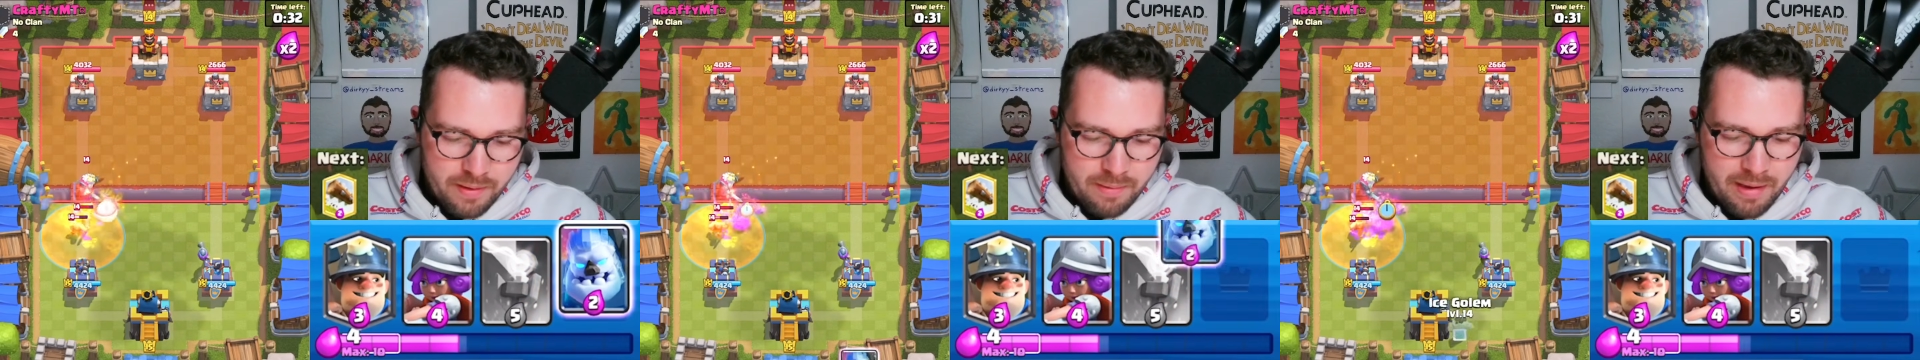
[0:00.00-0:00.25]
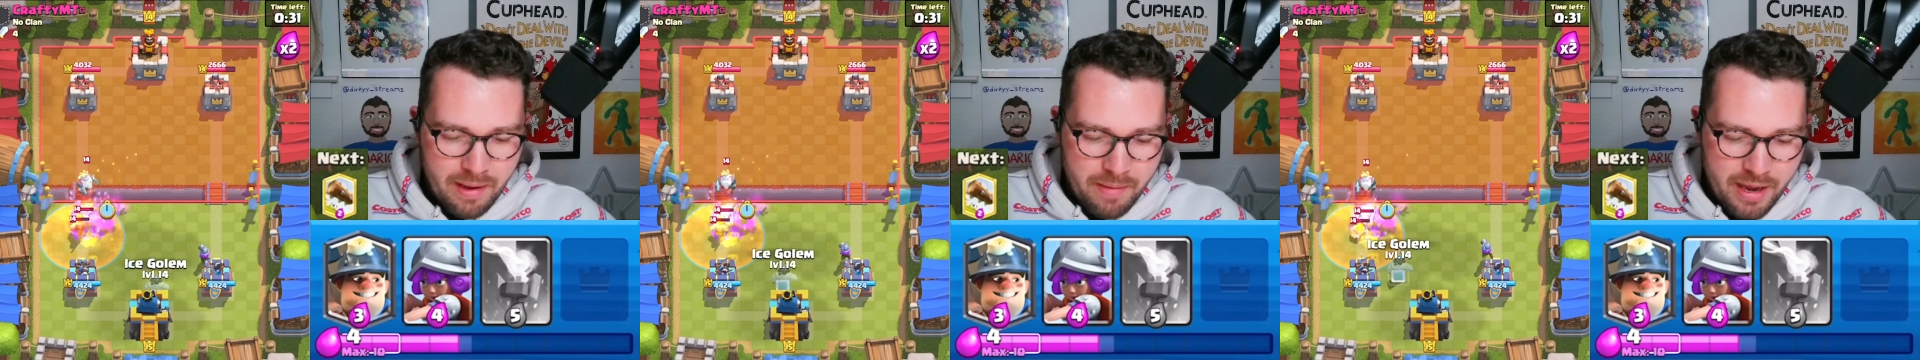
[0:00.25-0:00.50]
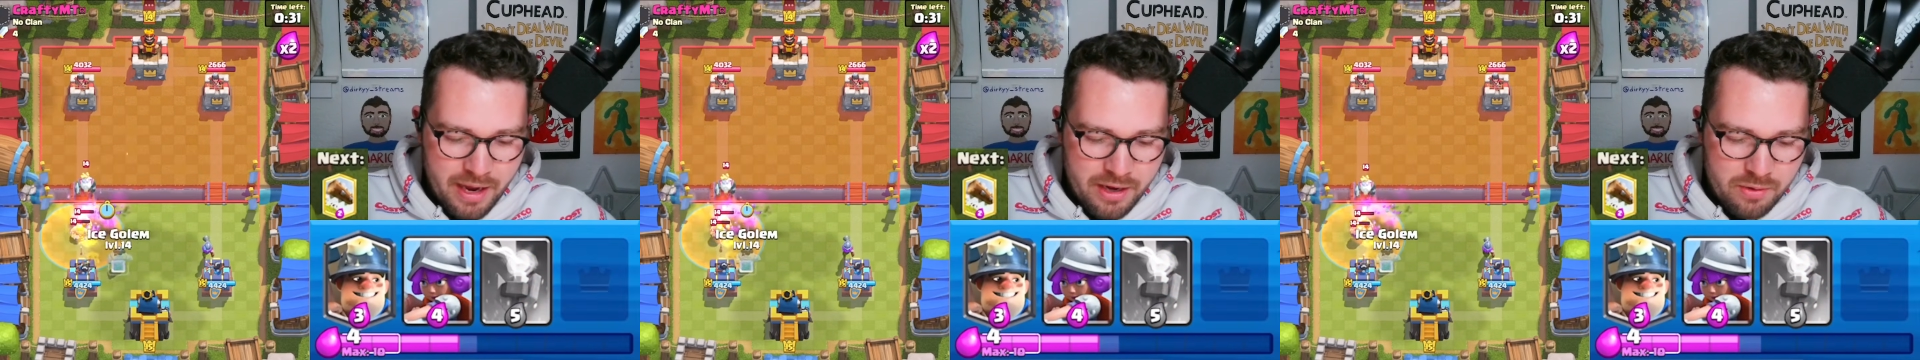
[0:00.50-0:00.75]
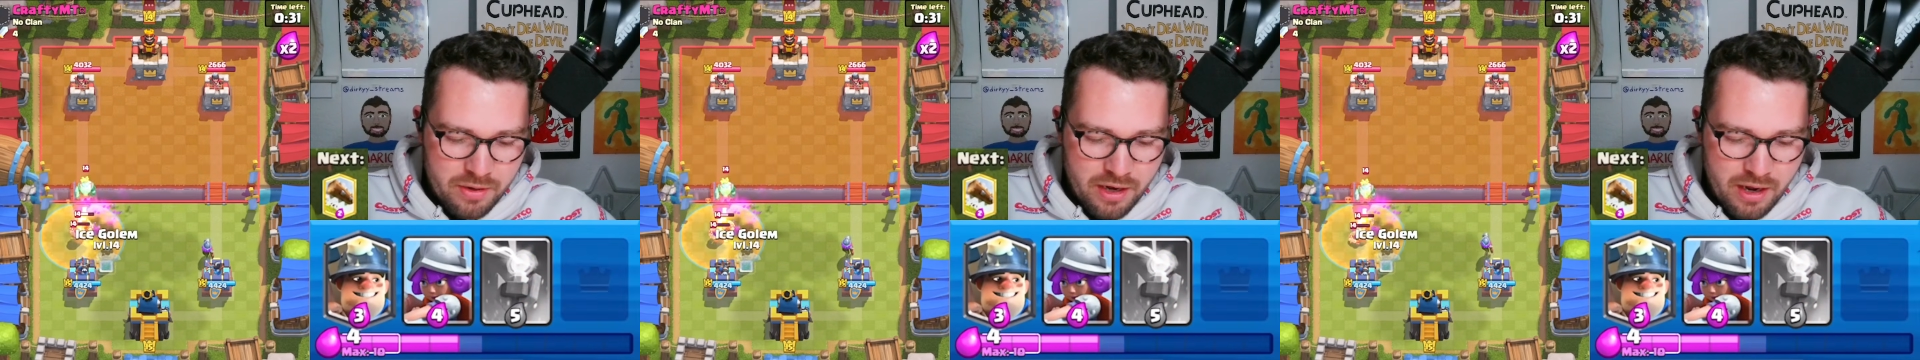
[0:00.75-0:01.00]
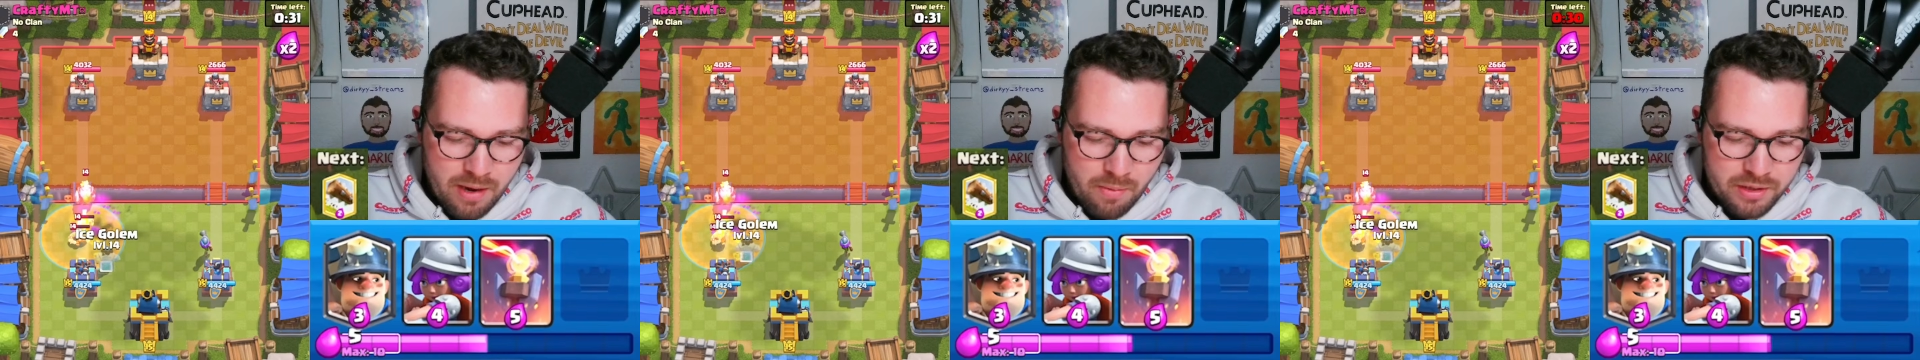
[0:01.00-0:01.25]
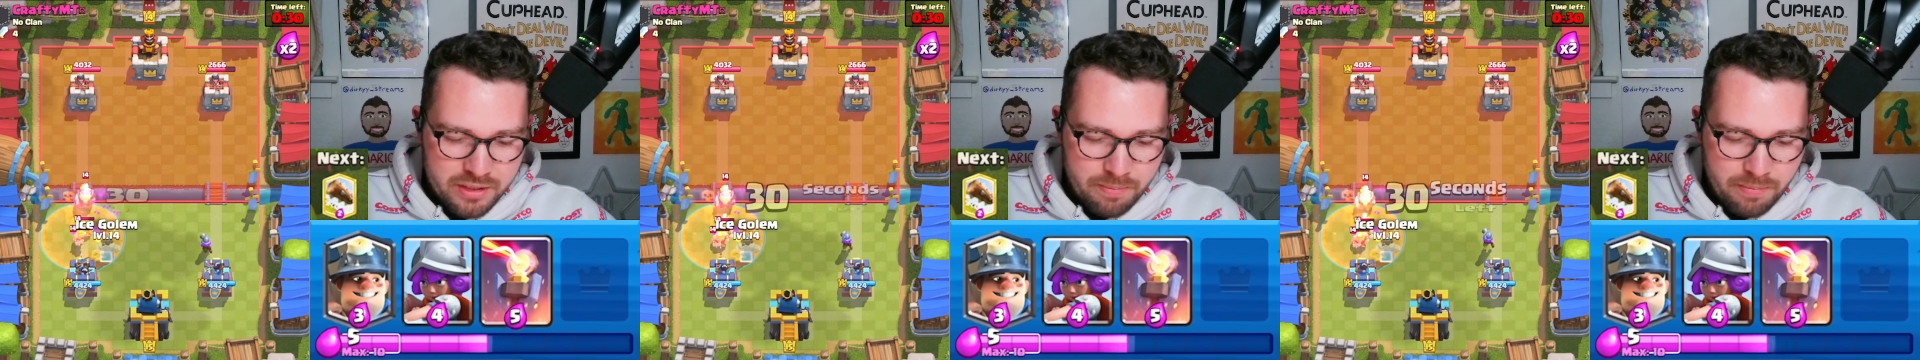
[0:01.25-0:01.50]
my man, you did not
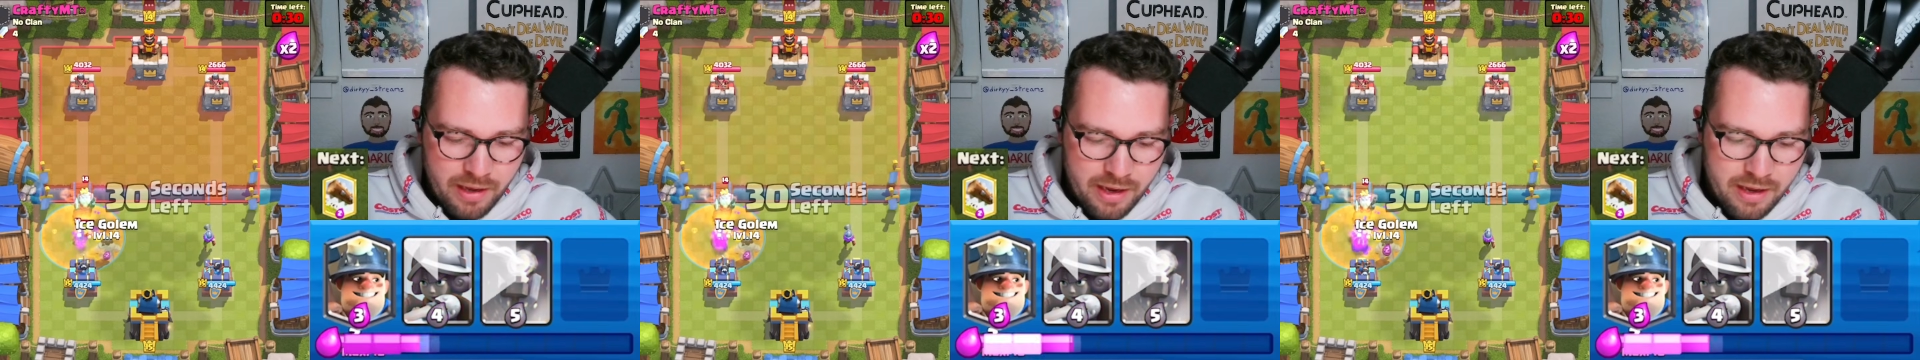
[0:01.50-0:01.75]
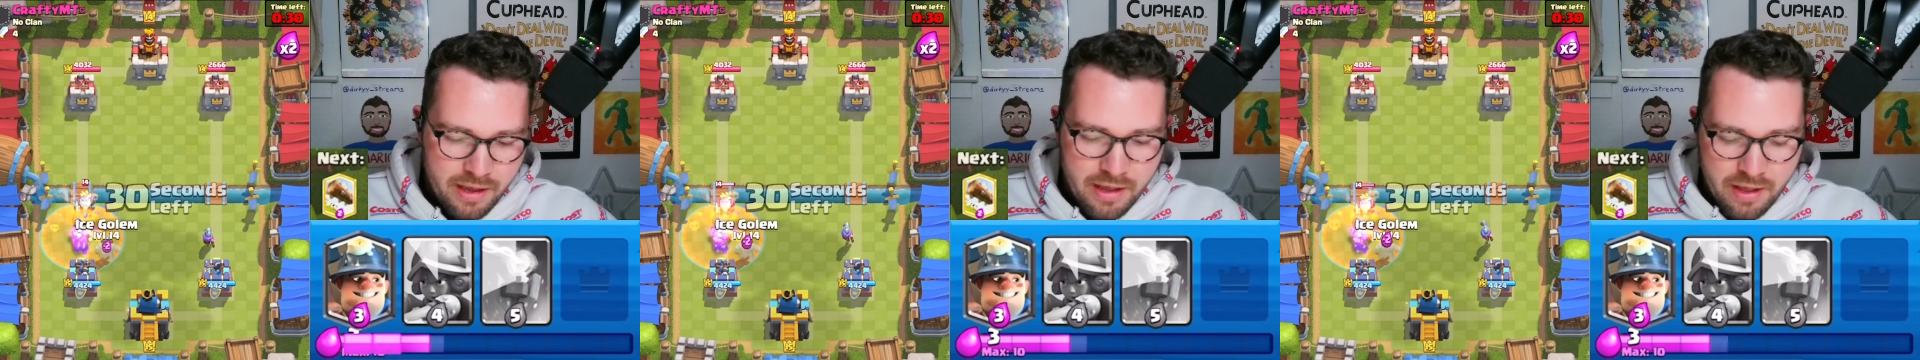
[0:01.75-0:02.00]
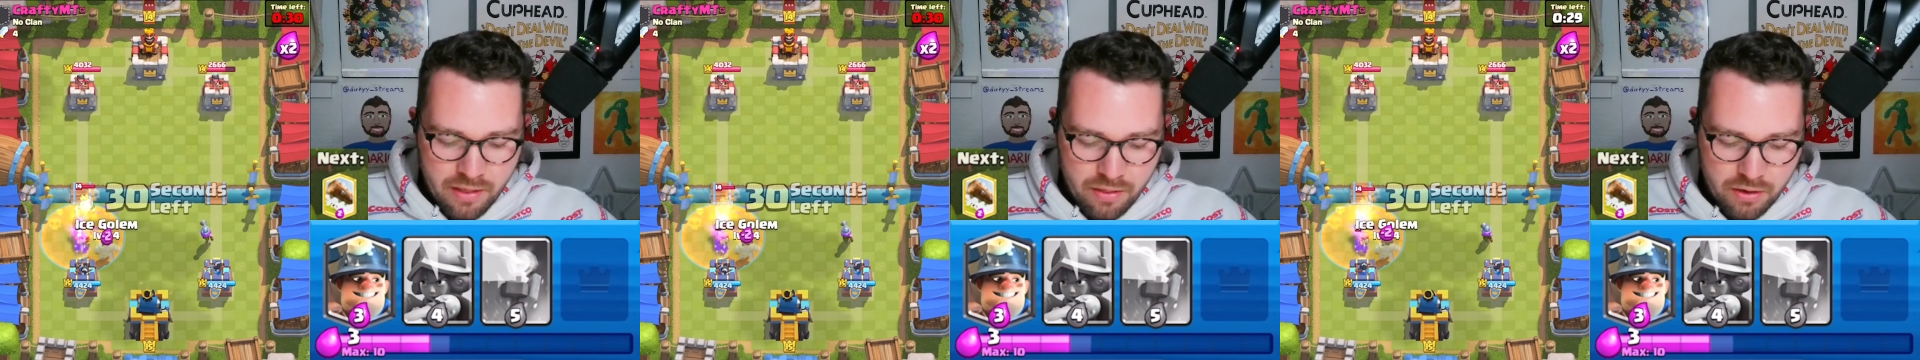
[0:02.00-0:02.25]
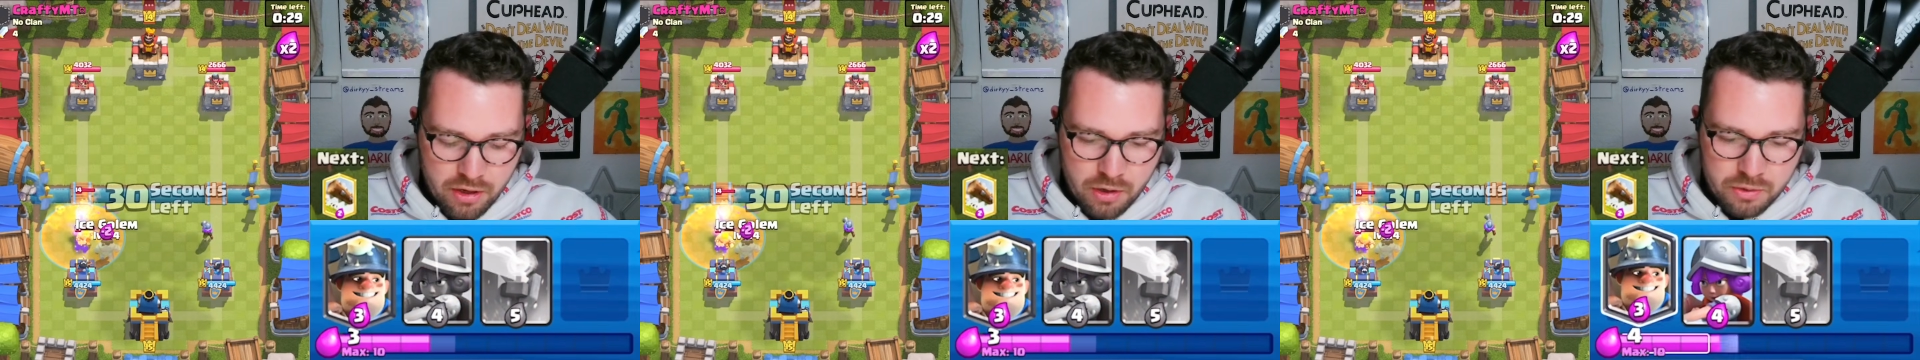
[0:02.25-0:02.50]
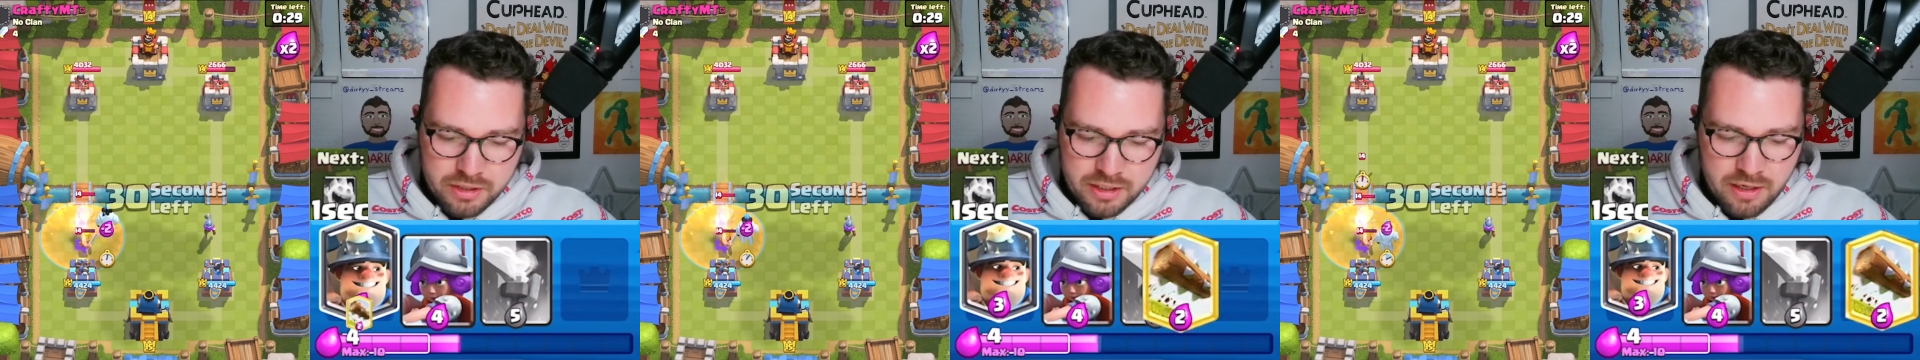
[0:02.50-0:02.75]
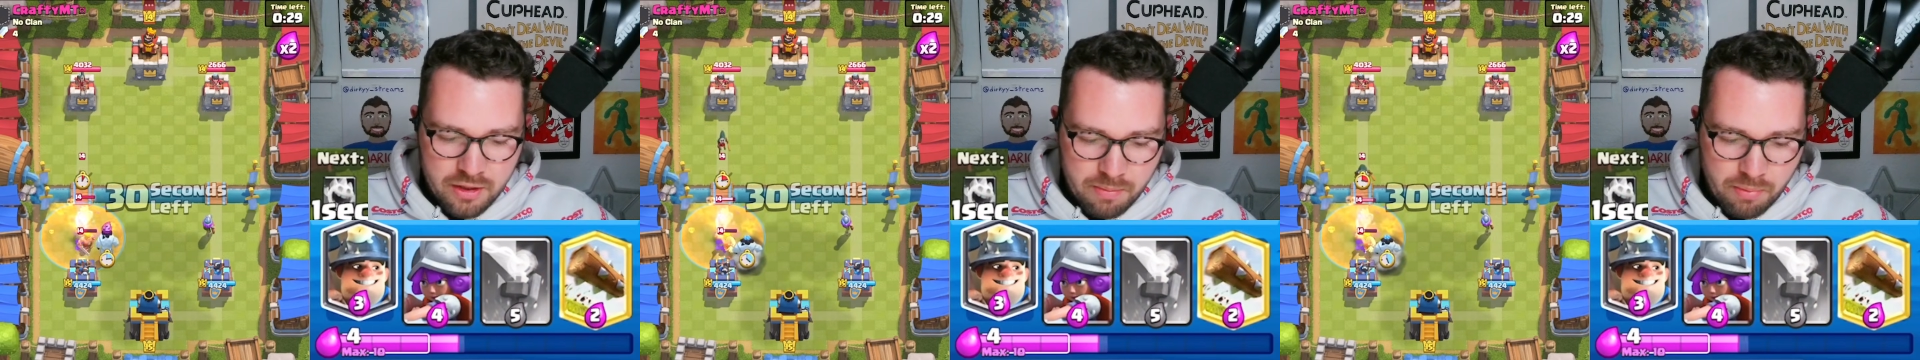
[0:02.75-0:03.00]
want to play the Ghost
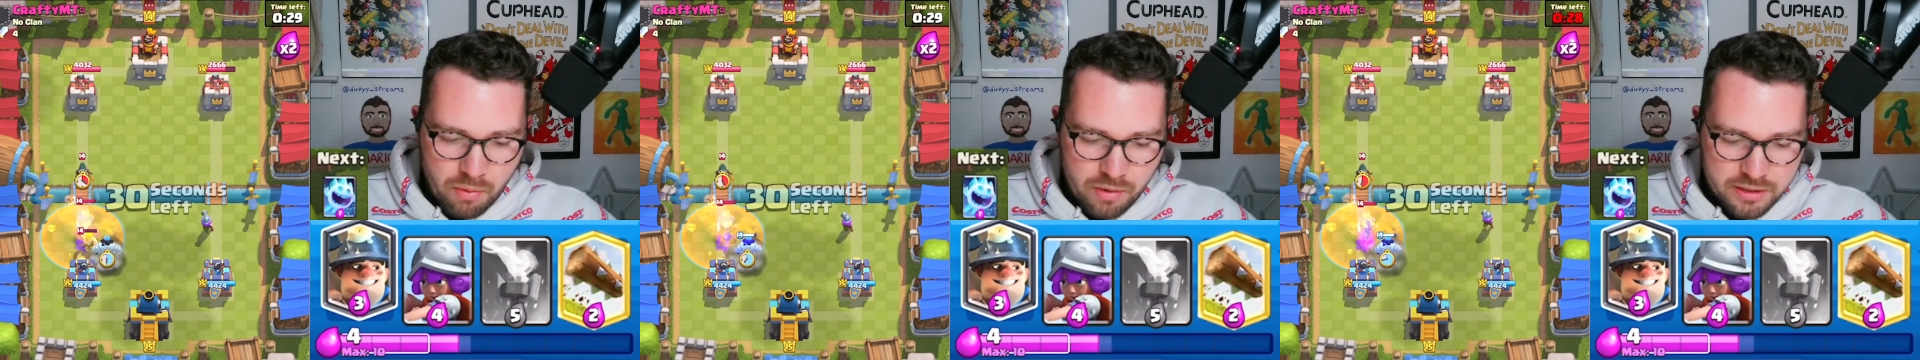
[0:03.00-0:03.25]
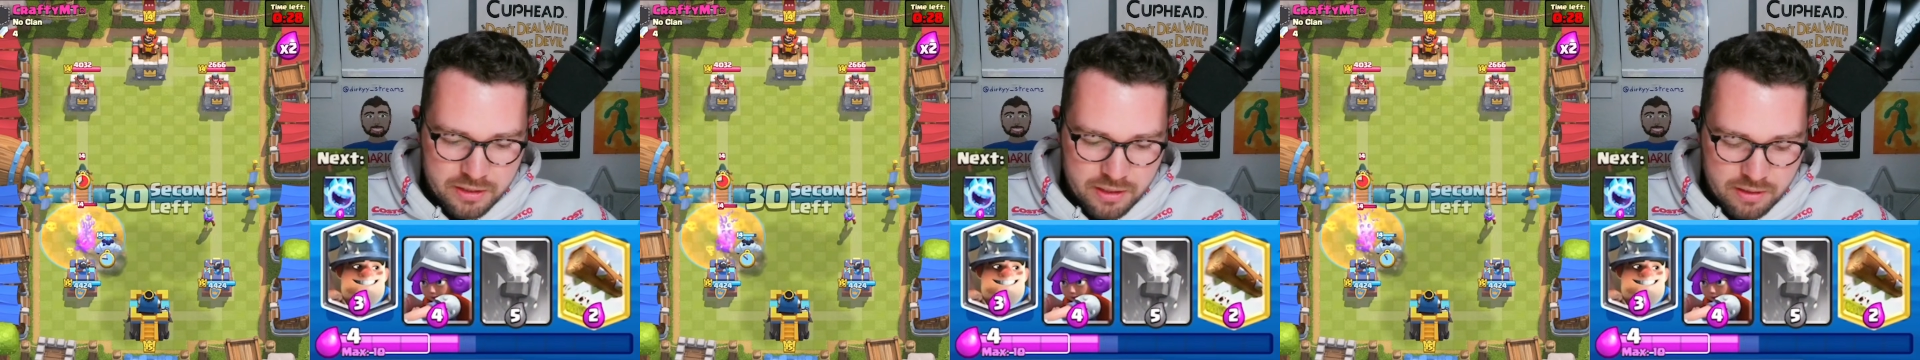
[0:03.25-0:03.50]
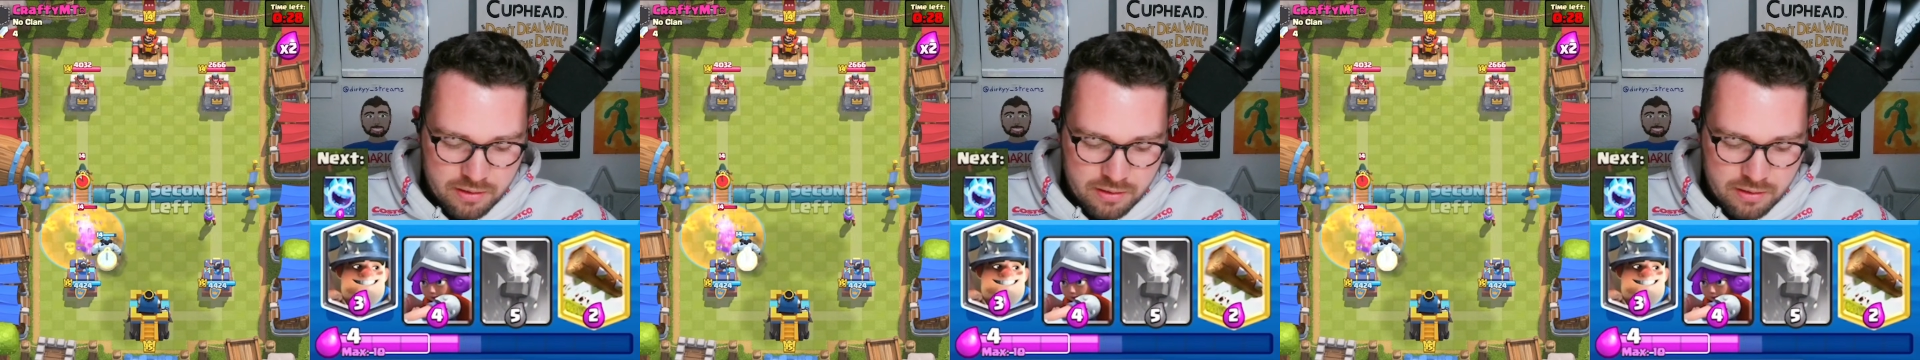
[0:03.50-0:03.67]
into the poison.